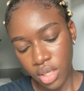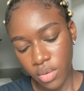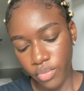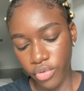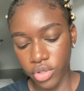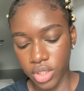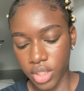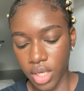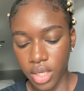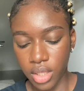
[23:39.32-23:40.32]

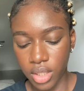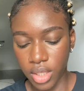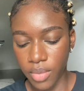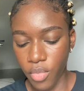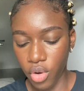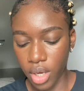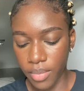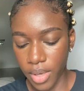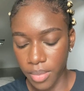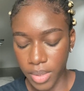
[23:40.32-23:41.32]
bronzer in Mocha
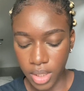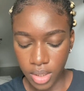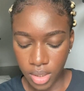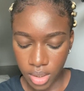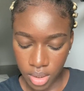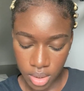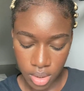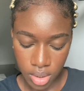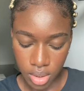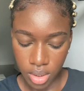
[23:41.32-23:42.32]
Mami
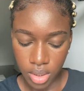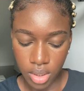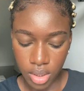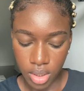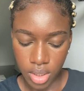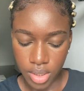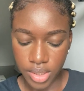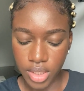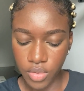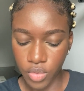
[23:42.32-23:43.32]
and
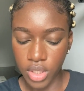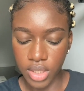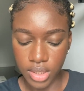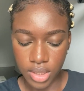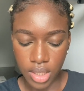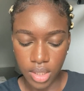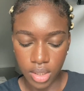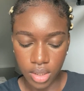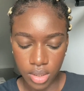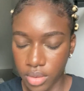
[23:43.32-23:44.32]
see what it's saying.